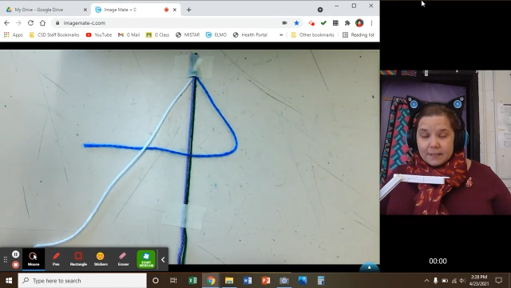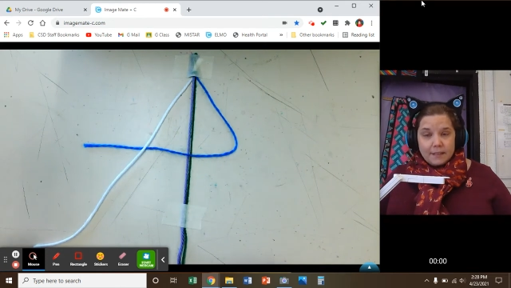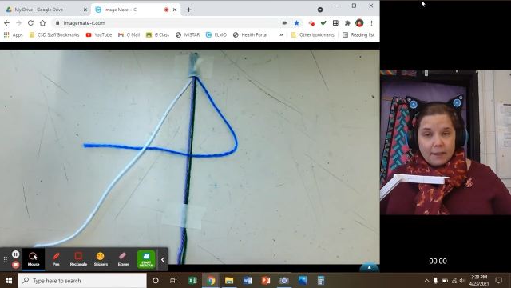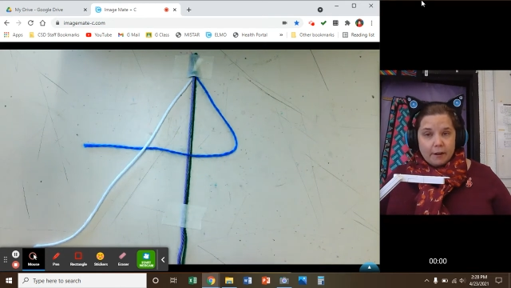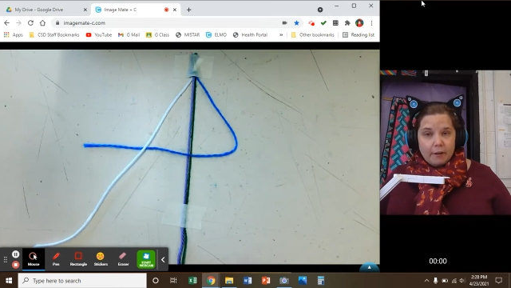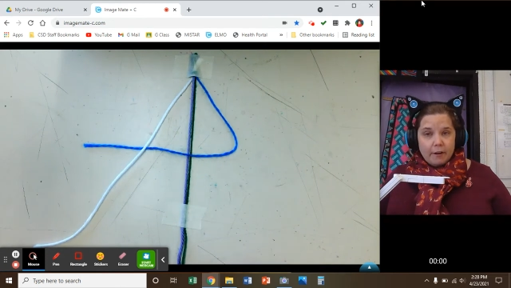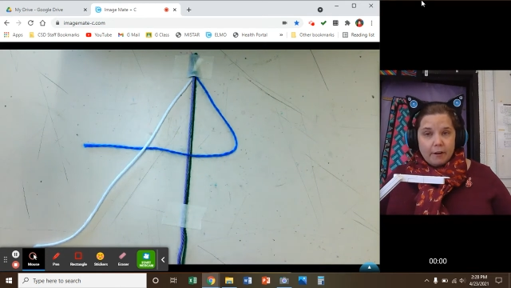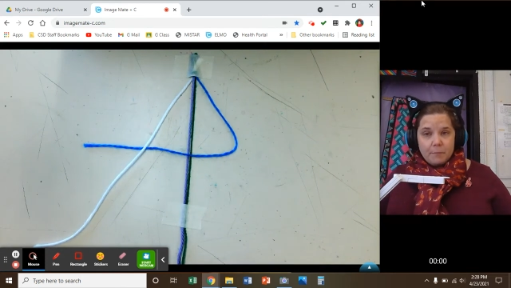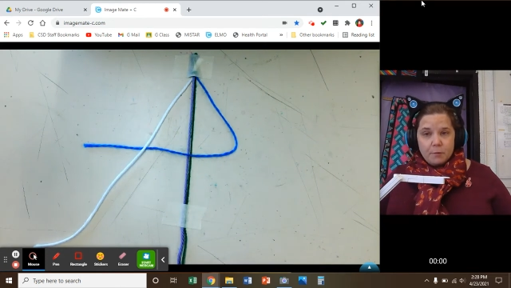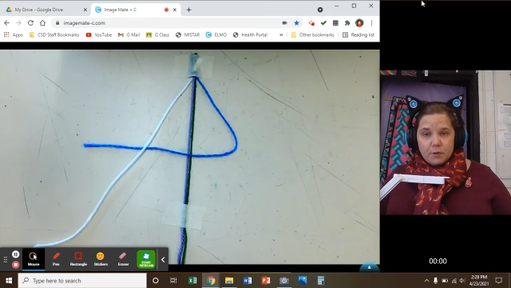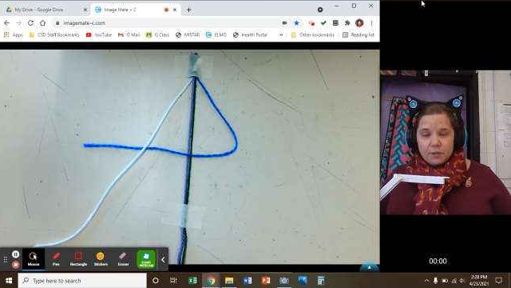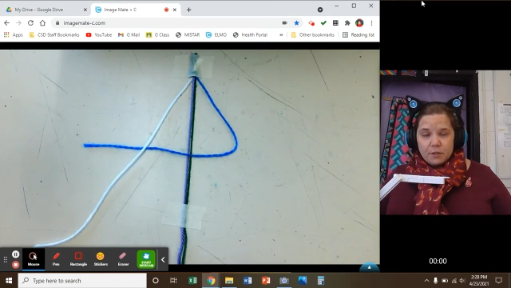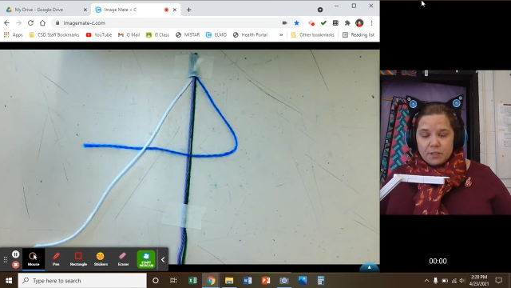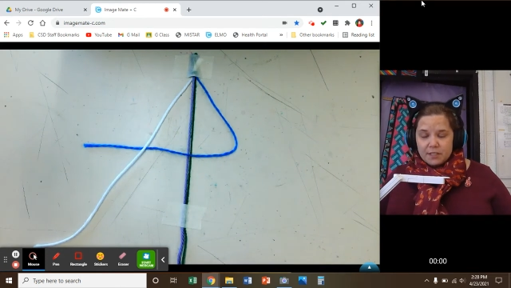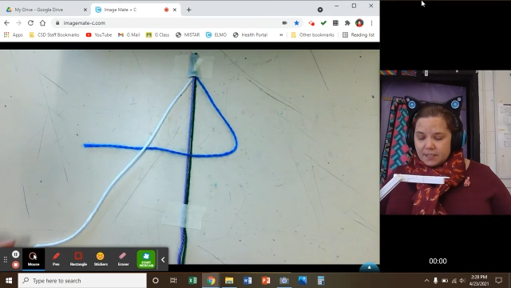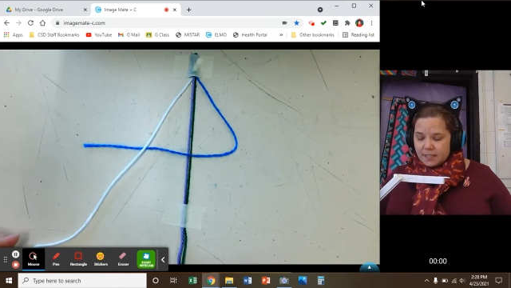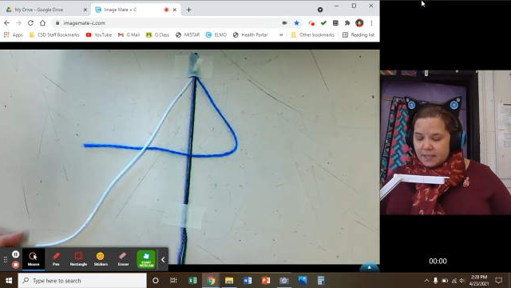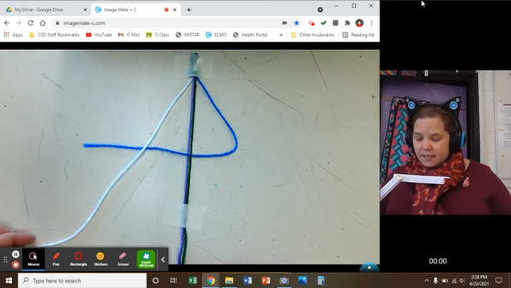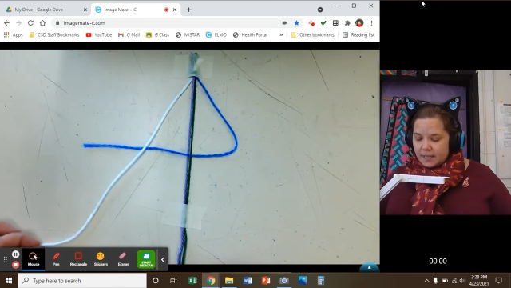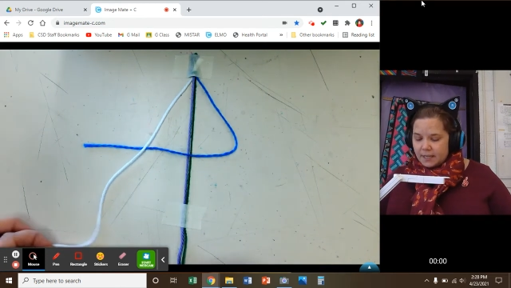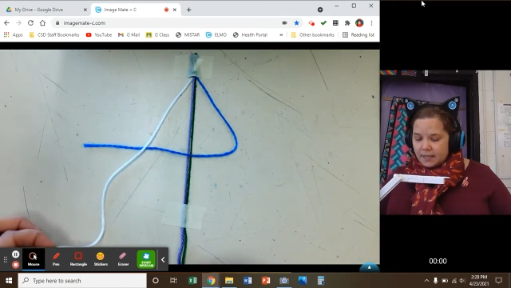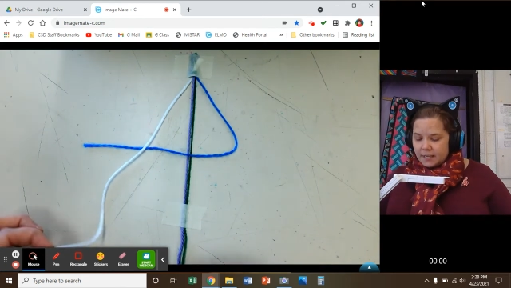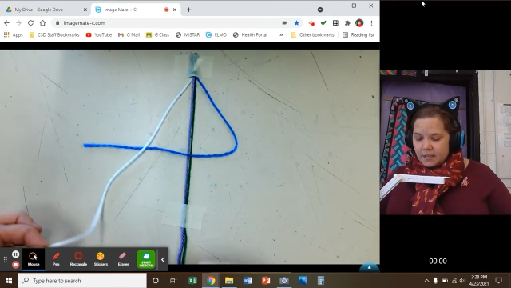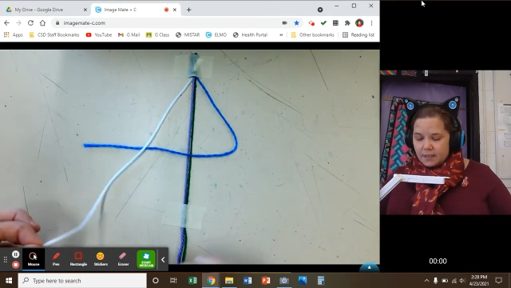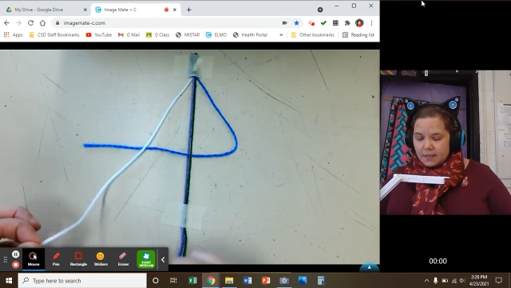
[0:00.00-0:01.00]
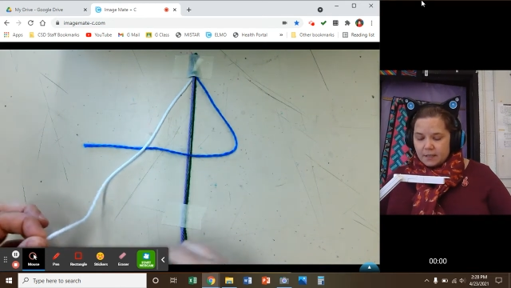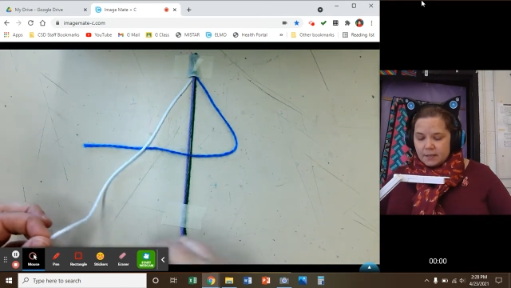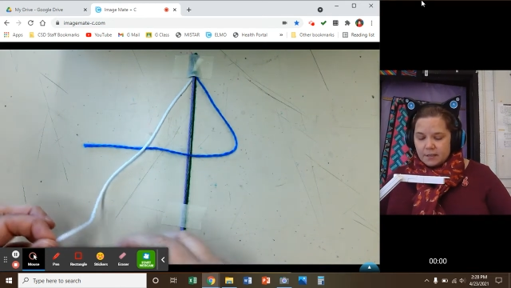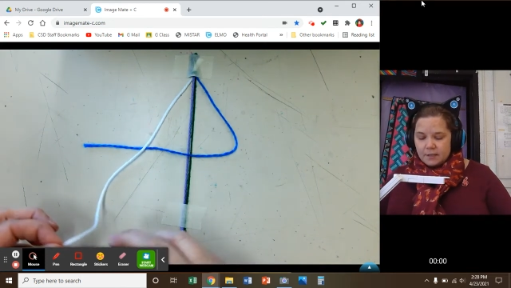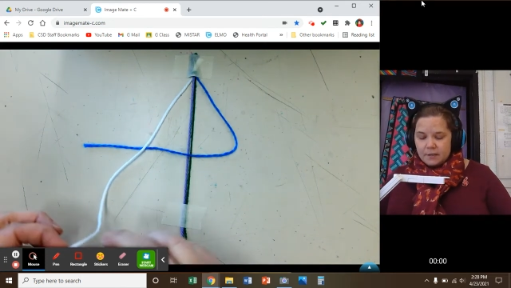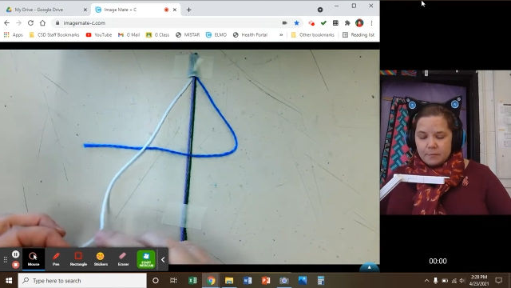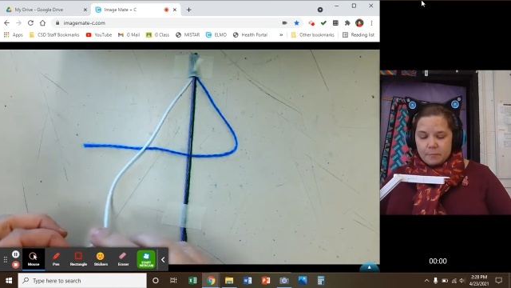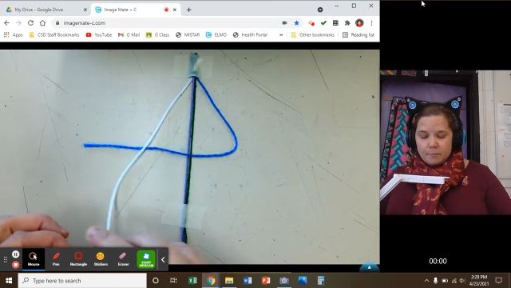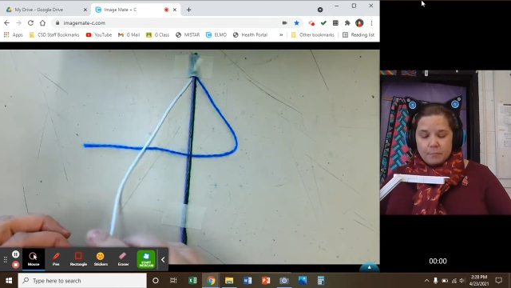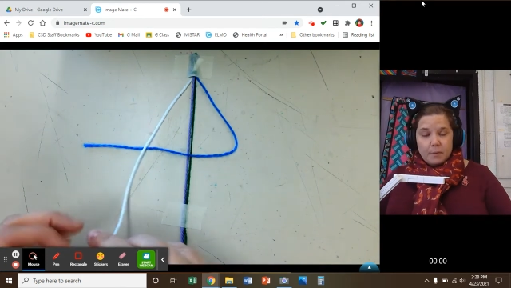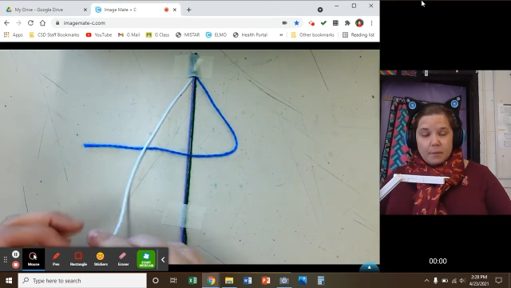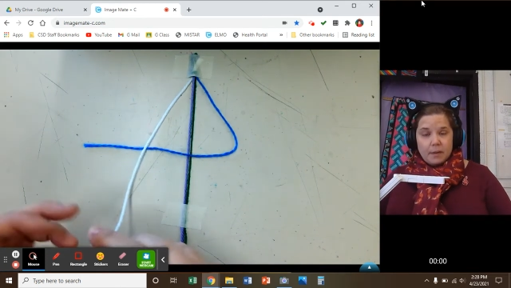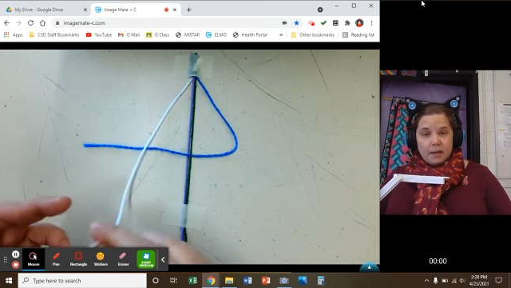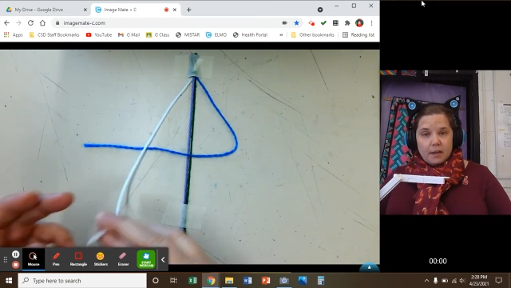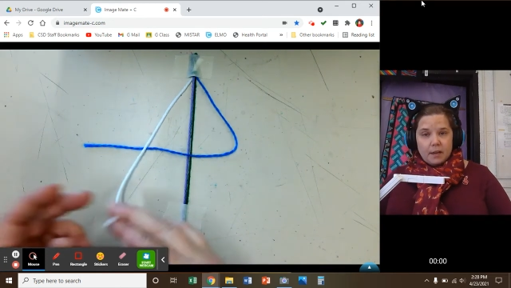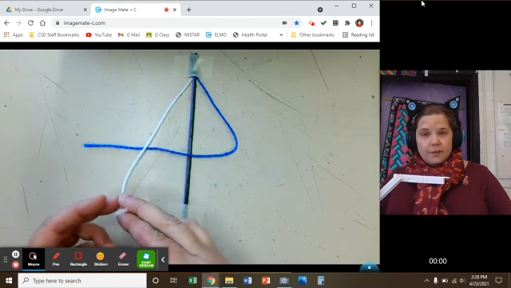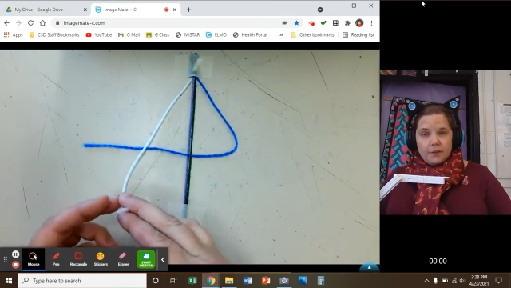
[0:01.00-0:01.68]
Now I'm going to take my